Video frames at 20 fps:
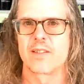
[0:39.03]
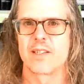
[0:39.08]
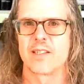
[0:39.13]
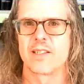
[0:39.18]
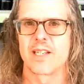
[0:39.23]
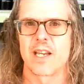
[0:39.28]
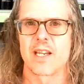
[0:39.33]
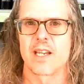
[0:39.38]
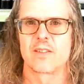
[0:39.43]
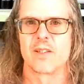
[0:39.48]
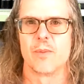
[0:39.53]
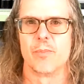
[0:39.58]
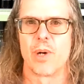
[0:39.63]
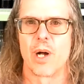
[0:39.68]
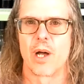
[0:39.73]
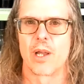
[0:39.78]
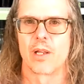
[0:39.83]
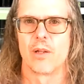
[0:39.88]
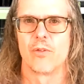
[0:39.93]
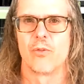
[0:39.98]
to taste a
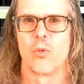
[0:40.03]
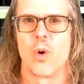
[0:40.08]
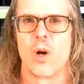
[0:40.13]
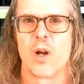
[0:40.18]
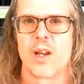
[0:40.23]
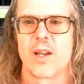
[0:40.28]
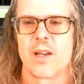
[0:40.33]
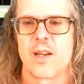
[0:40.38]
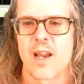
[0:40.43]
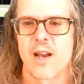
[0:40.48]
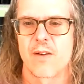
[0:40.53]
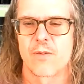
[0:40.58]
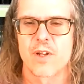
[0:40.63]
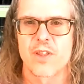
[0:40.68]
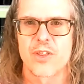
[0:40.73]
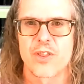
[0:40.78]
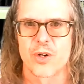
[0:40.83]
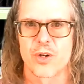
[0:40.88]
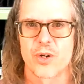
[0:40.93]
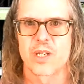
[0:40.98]
bottle of wine every
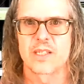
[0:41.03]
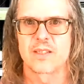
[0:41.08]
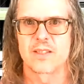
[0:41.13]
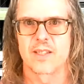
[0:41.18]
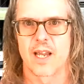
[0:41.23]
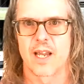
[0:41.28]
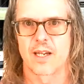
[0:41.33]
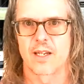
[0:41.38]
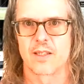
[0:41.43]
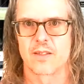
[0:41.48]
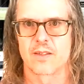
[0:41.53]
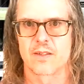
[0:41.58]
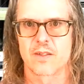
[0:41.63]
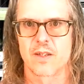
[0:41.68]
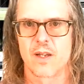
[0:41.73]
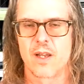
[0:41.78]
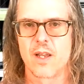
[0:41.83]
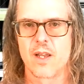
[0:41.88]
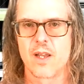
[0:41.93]
30 seconds,